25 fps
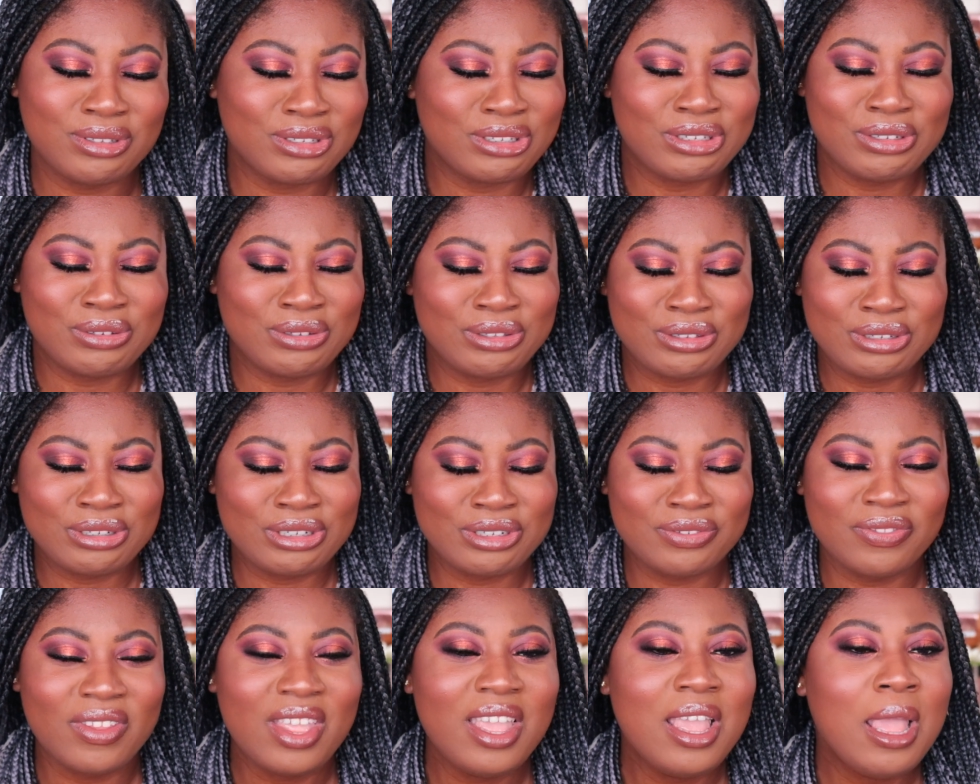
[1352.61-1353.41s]
It was good.
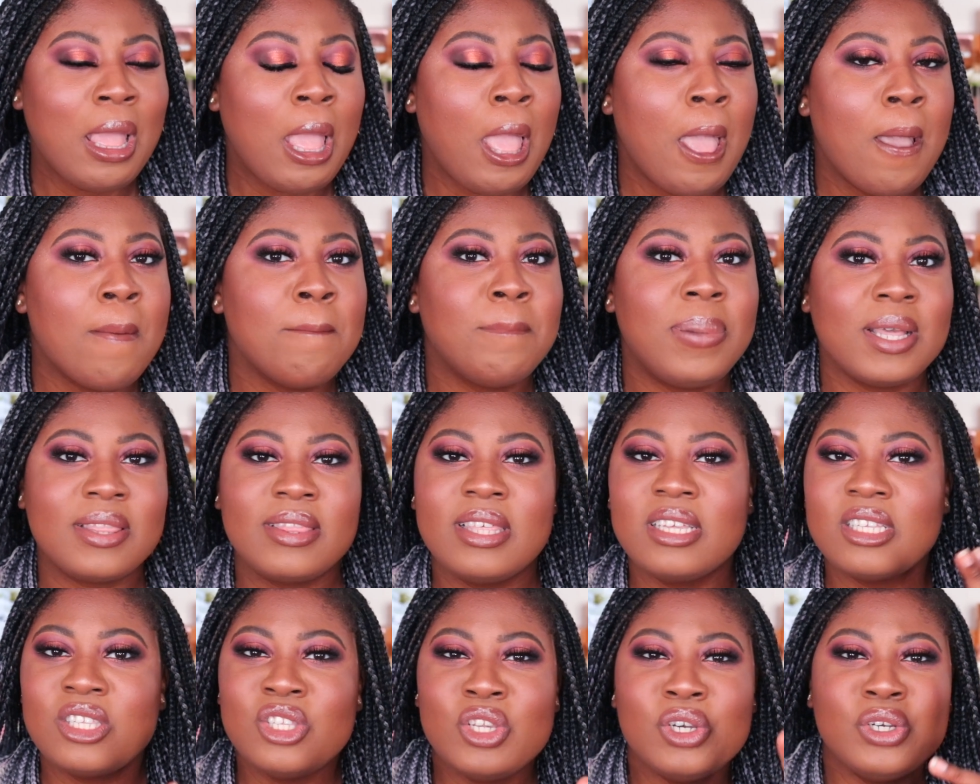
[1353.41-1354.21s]
But
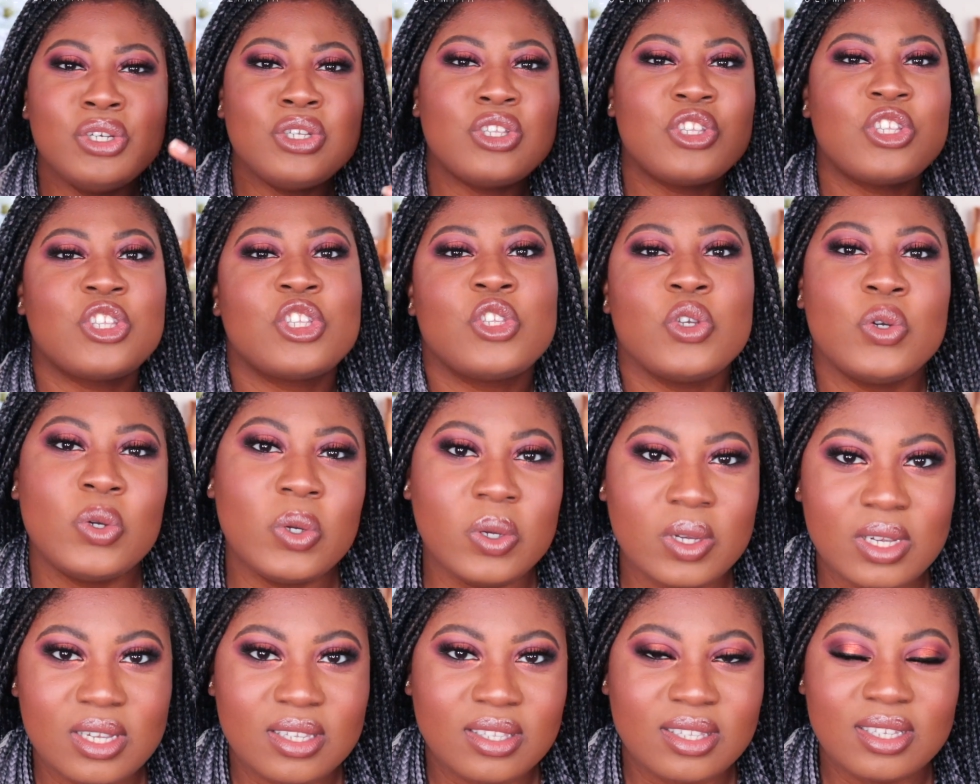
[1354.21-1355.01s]
there's no
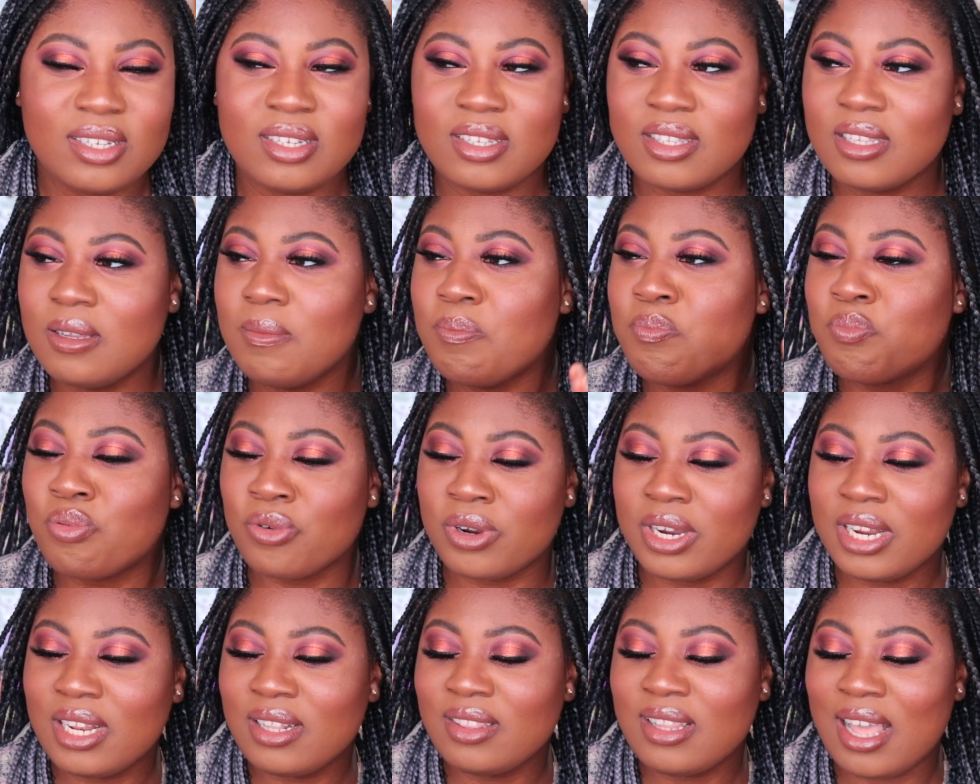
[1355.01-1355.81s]
sauce. It doesn't
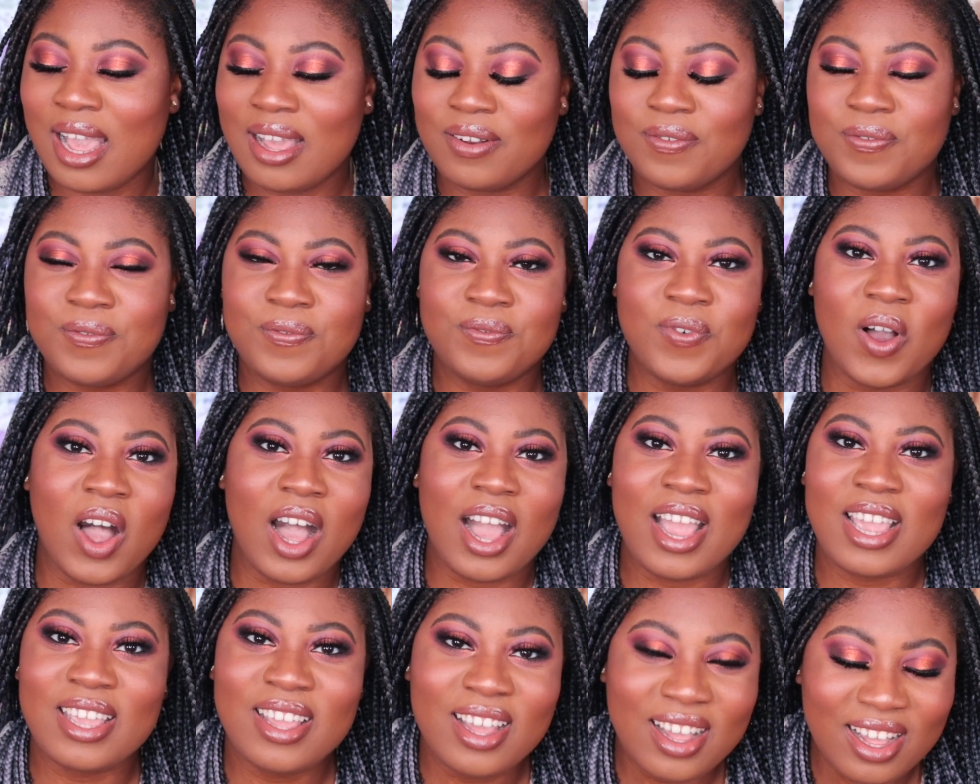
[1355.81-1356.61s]
bring that
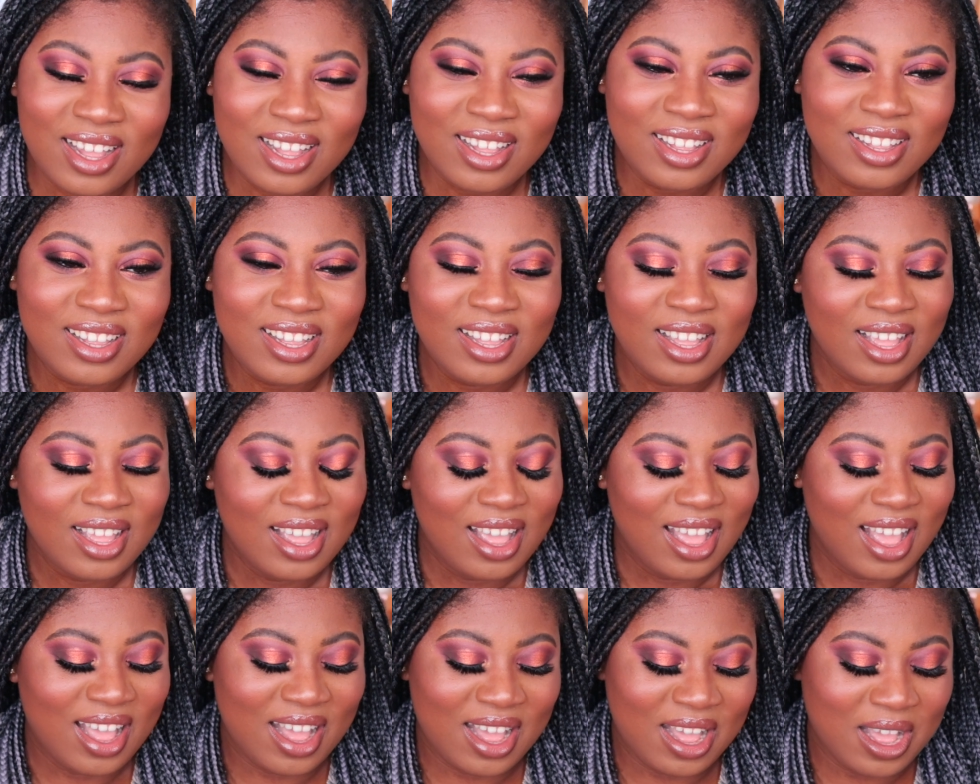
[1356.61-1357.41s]
fire
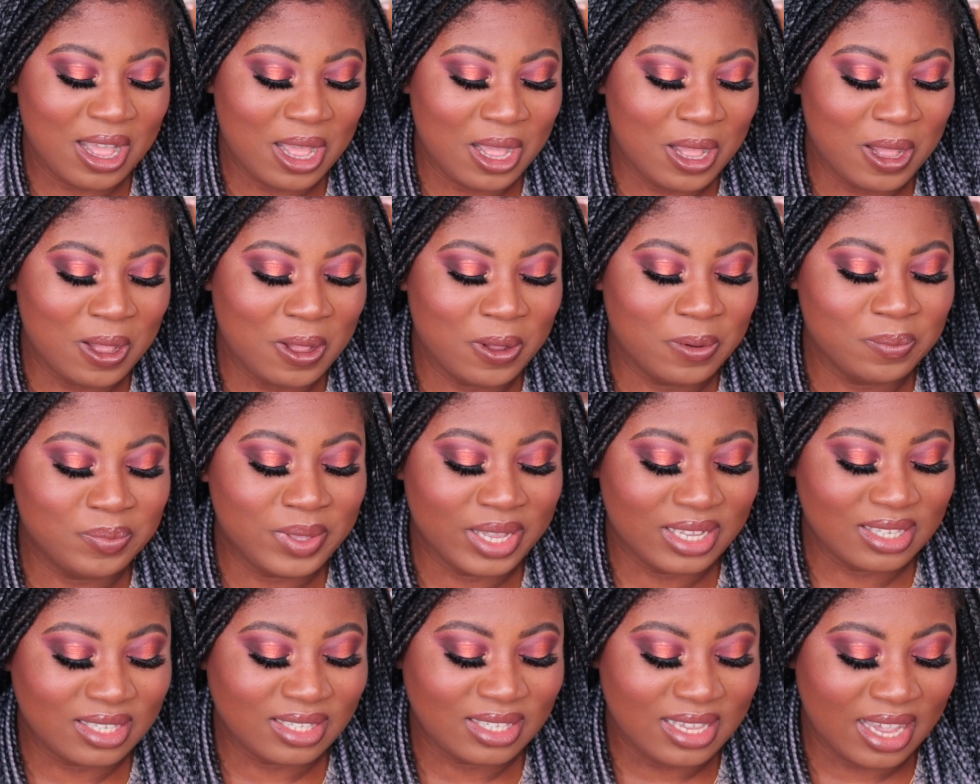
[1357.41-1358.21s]

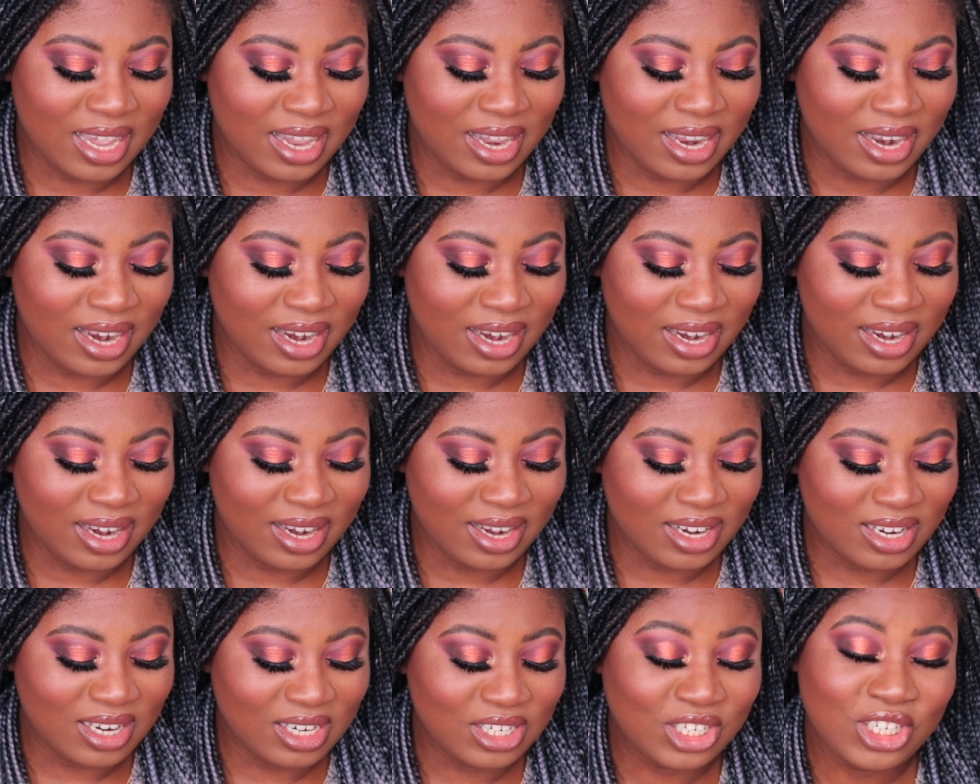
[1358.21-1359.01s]
that say
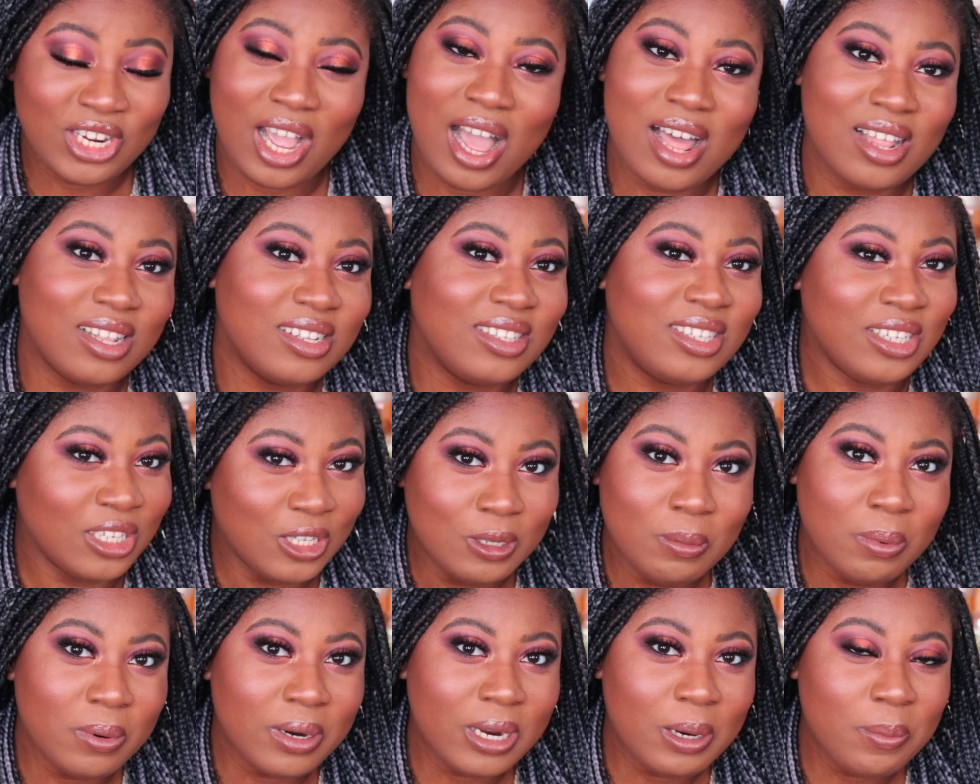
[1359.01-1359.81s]
Charlotte
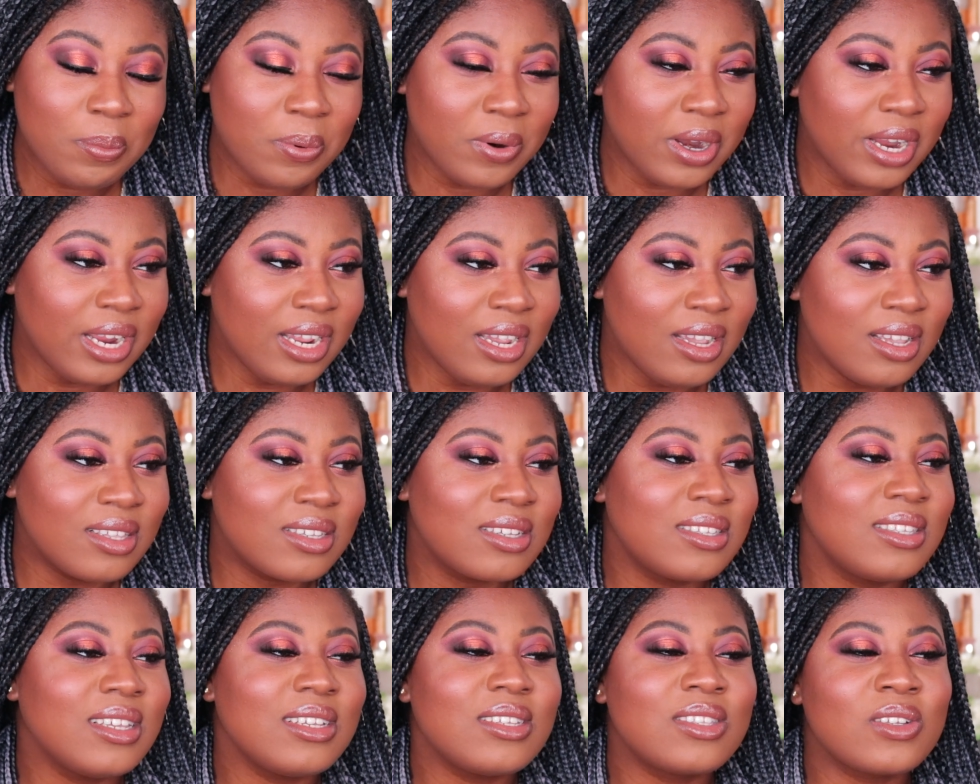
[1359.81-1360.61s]
Tilbury brings,
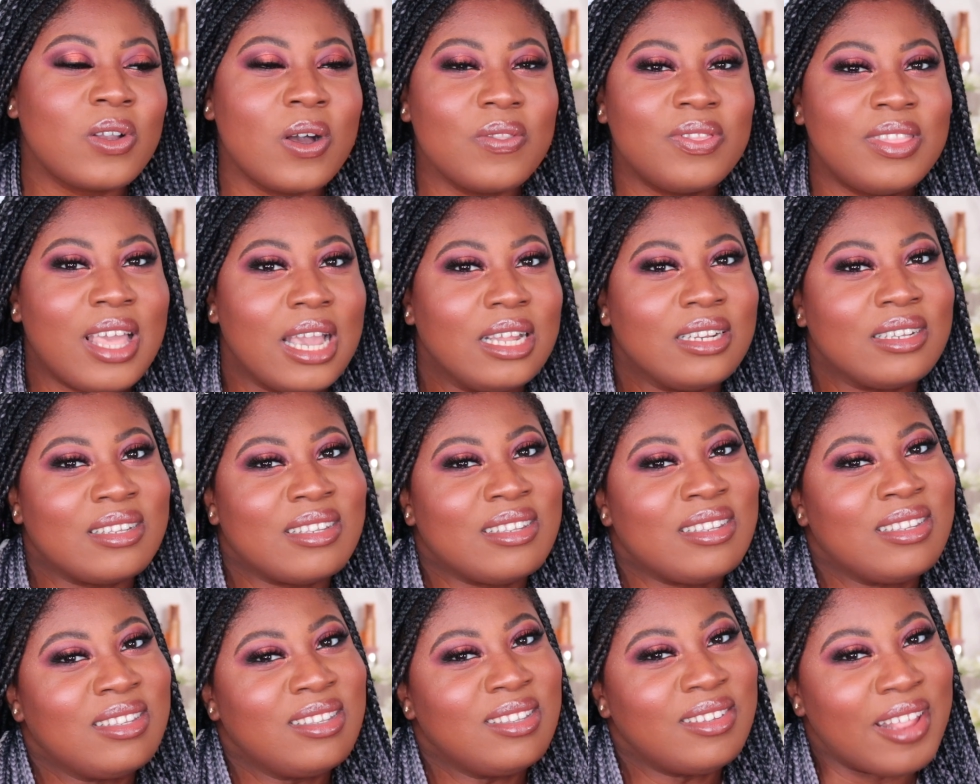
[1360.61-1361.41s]
because it's got that
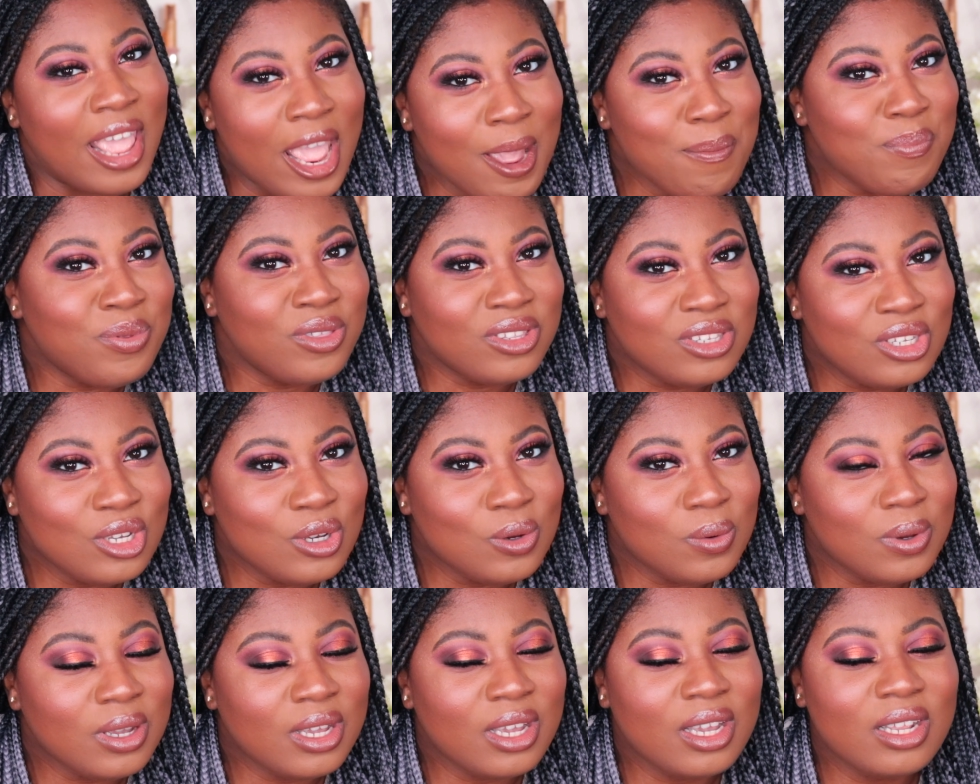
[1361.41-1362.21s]
depth
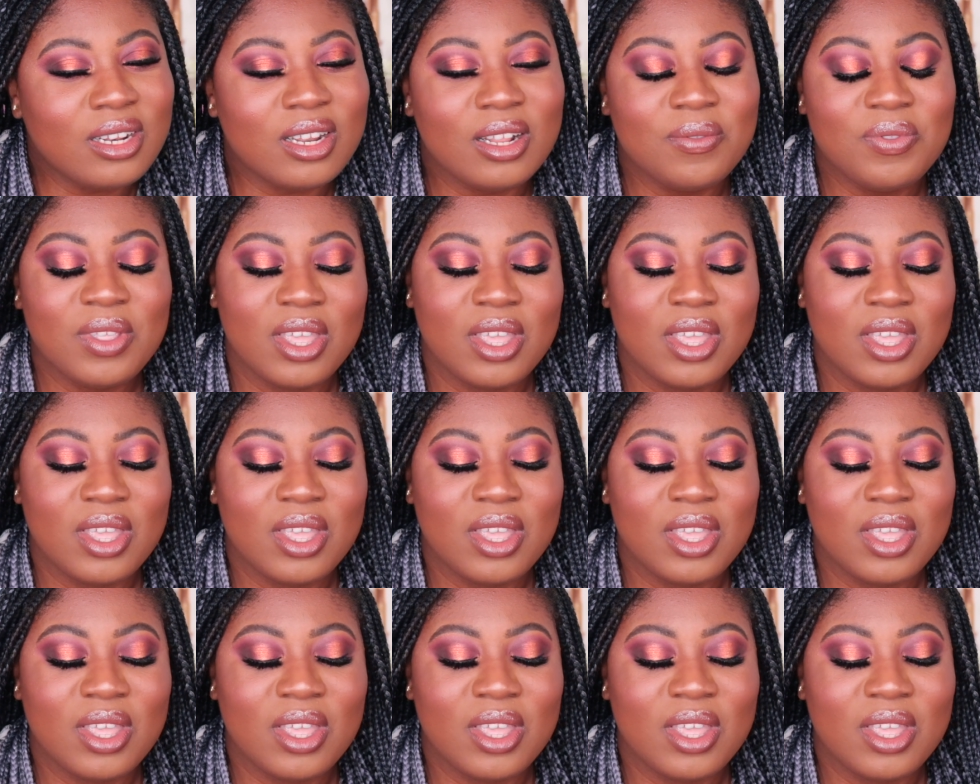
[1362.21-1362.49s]
to it.